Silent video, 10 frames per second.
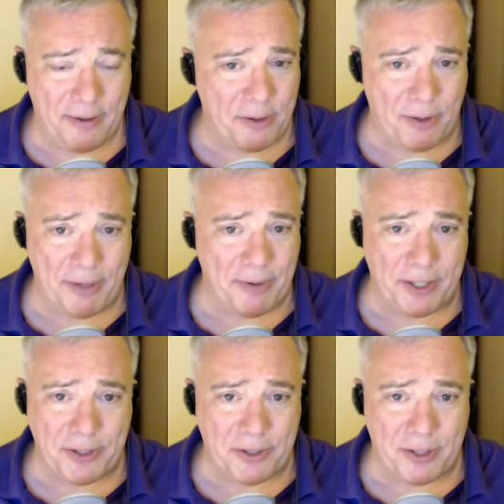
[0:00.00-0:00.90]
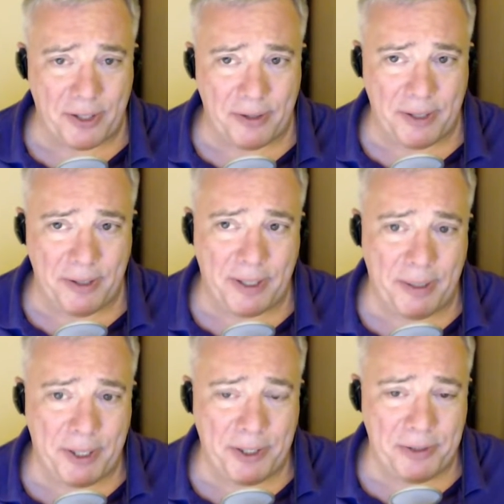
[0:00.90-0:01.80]
there are great reasons to go. you
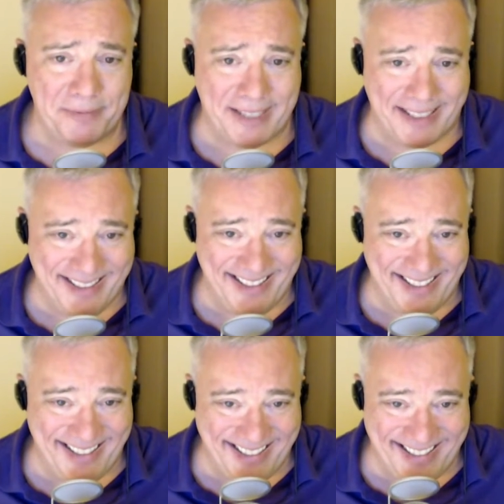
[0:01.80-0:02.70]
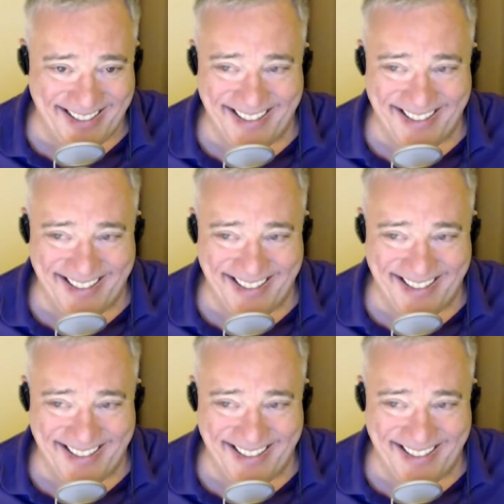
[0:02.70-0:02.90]
okay, Mary Jo? That's